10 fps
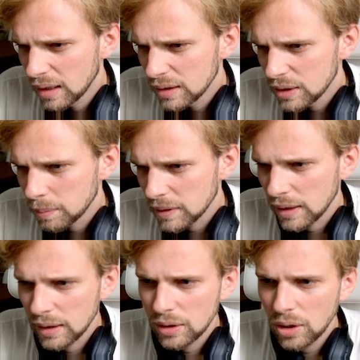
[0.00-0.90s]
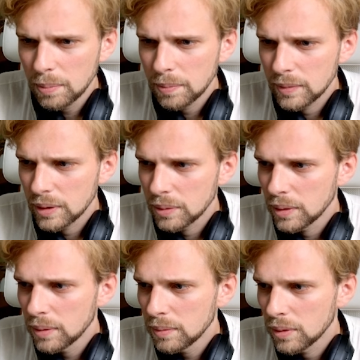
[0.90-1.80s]
Cheapest at the top, there we
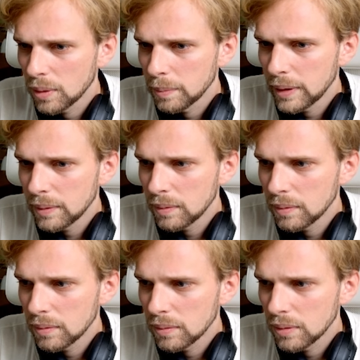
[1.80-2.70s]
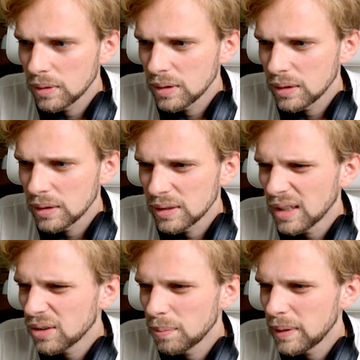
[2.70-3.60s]
go, compare. Is
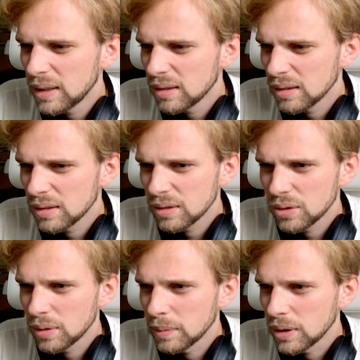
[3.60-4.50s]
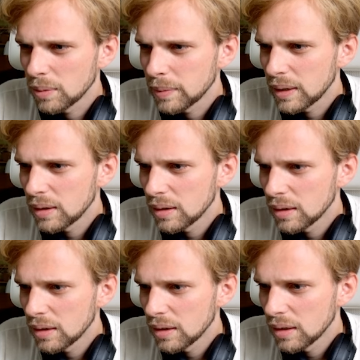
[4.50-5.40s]
that compare? Shouldn't be compare.
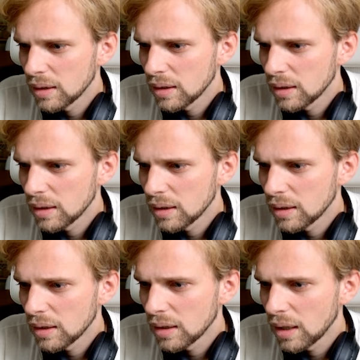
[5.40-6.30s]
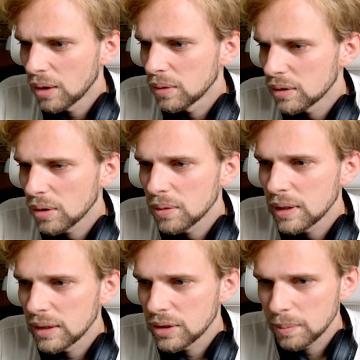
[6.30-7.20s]
Oh, it's
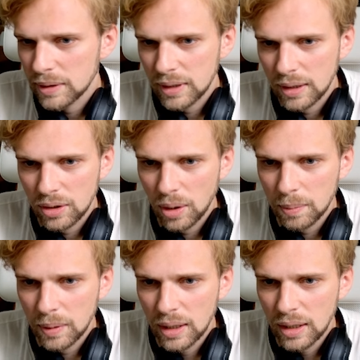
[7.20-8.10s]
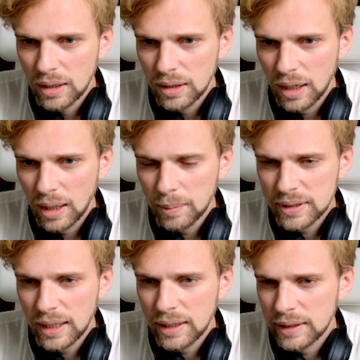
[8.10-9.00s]
already cheapest at the top.
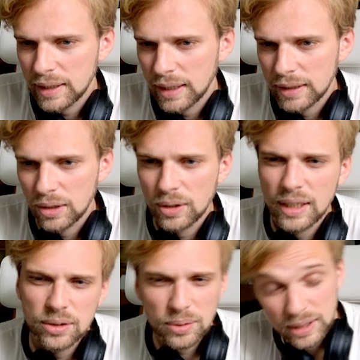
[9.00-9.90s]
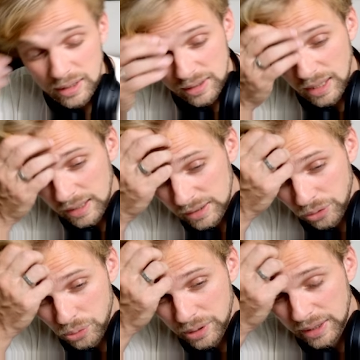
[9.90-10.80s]
MSI Katana. Okay, so these guys are
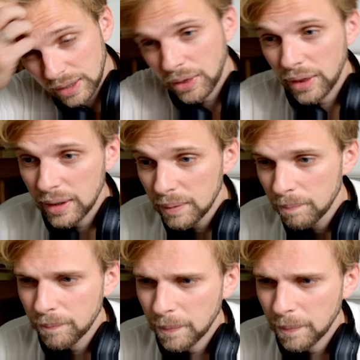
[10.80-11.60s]
really thin.